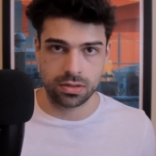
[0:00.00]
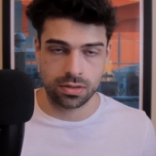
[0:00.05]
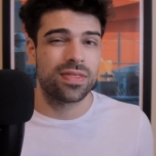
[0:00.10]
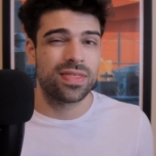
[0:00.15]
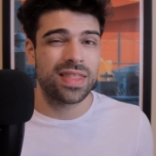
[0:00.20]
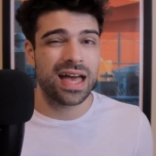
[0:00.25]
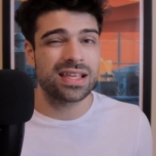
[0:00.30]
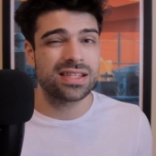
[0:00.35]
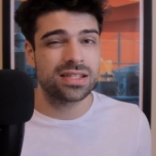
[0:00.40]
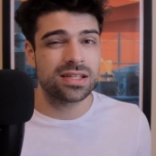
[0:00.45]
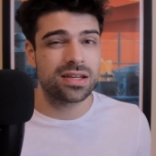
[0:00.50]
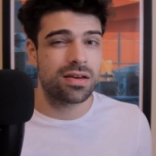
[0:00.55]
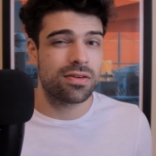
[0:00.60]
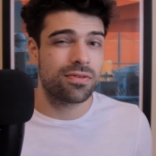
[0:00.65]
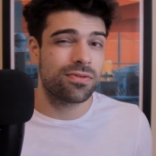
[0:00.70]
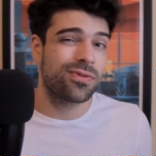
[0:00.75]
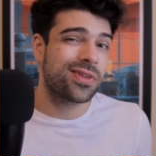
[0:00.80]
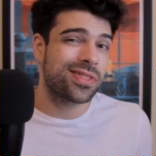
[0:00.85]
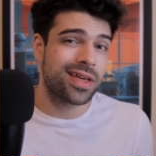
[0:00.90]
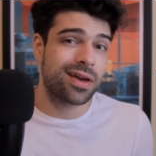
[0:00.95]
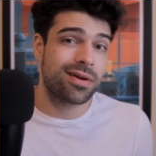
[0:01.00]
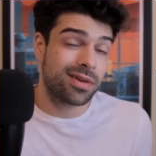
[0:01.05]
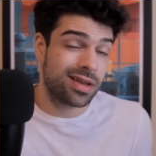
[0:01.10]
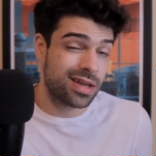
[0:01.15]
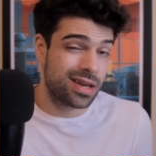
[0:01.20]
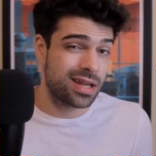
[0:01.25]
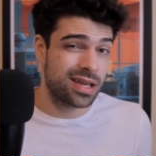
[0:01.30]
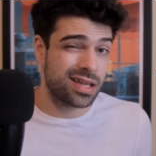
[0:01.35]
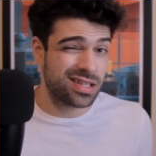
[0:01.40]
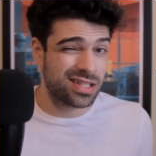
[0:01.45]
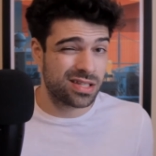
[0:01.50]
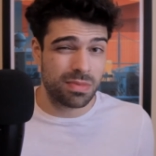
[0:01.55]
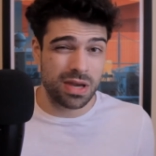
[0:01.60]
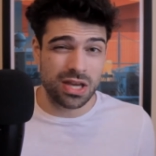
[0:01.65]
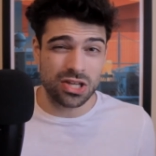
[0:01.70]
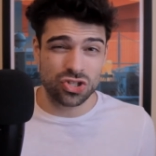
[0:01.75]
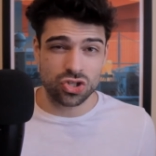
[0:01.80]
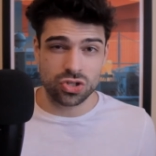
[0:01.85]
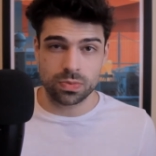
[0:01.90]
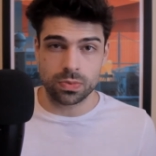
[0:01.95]
That's enough without getting into
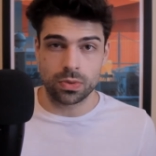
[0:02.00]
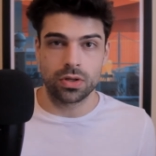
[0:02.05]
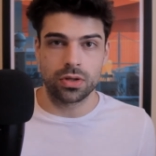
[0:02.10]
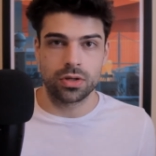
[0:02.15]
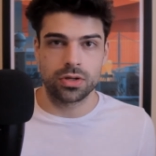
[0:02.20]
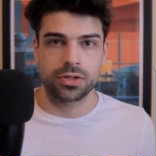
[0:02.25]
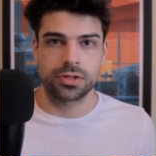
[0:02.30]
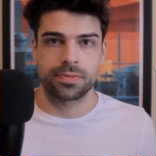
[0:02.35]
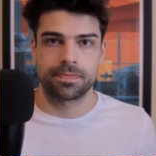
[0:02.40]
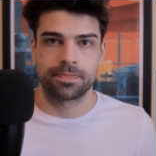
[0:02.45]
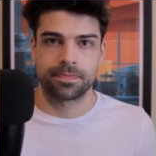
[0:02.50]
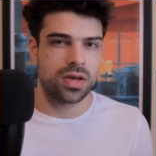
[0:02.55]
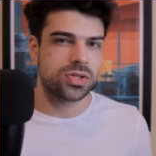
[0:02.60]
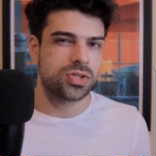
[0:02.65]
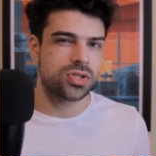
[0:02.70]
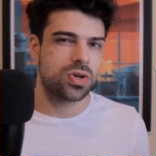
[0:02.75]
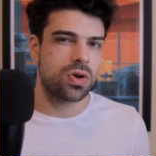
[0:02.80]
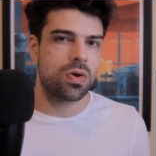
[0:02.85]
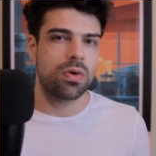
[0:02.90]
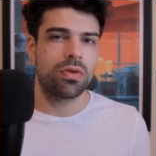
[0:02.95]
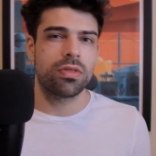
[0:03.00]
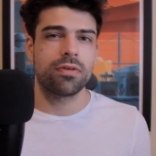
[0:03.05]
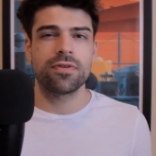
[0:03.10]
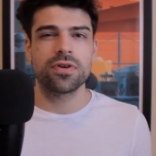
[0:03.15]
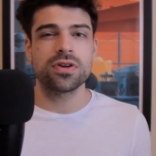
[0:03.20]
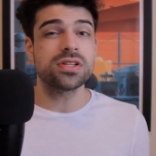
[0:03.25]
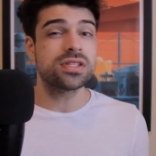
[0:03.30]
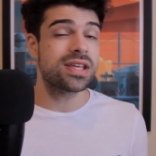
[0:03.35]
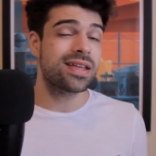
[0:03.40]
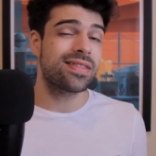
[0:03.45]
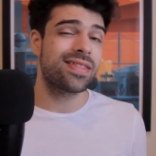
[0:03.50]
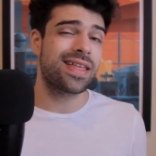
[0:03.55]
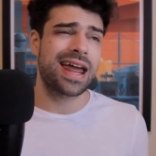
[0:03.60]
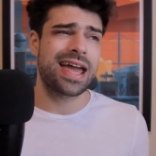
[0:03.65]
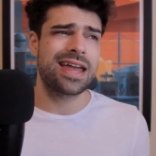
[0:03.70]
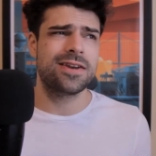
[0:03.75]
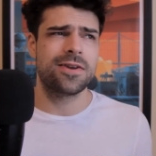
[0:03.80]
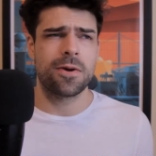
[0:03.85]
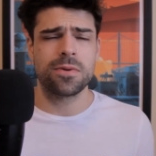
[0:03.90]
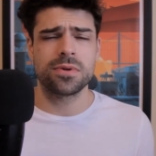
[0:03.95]
major spoilers. So the first thing that I
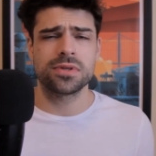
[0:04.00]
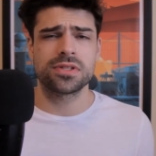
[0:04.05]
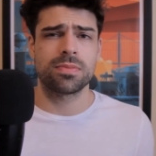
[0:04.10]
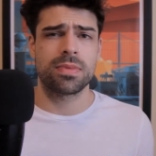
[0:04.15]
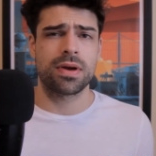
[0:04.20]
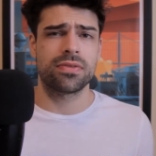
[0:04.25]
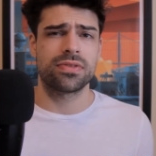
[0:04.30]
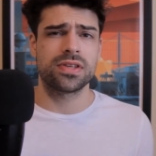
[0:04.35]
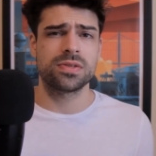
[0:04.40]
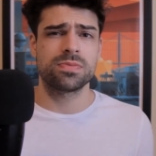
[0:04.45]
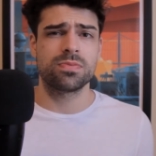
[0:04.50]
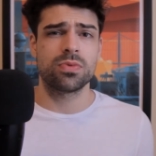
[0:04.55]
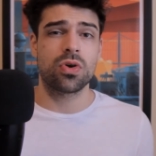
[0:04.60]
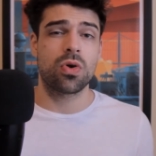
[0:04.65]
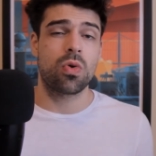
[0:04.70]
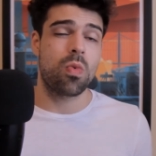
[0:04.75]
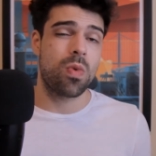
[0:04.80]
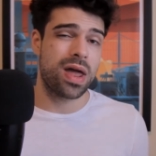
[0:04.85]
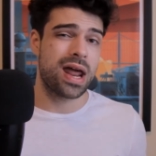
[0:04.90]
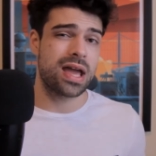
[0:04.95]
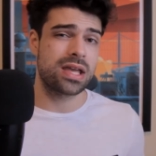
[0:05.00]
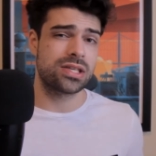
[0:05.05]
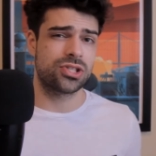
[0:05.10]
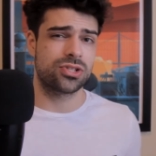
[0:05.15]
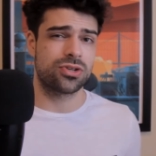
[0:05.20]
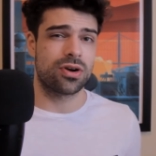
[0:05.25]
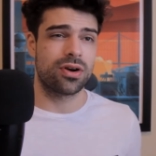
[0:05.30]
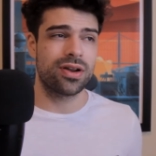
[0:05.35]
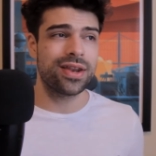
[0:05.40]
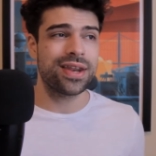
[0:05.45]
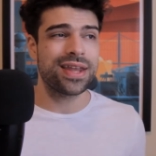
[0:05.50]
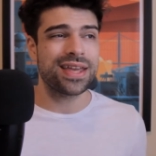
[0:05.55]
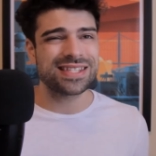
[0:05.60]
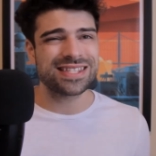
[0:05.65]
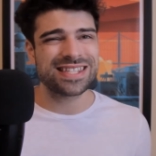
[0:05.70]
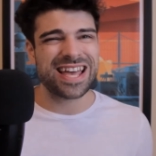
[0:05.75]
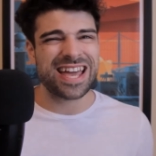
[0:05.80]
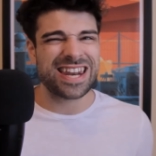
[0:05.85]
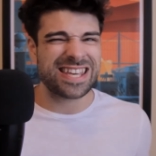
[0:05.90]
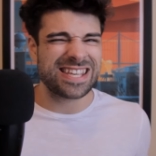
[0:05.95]
noticed about this book when I started is
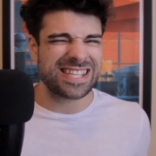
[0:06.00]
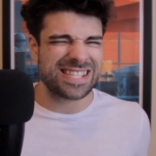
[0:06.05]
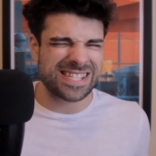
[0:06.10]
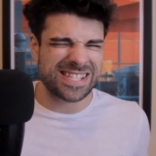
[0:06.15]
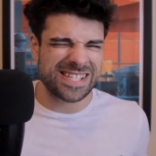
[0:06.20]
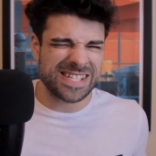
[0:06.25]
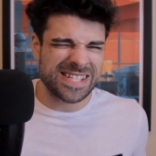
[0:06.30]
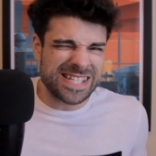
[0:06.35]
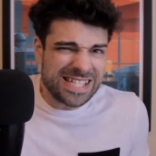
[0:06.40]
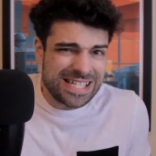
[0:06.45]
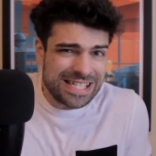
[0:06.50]
that it's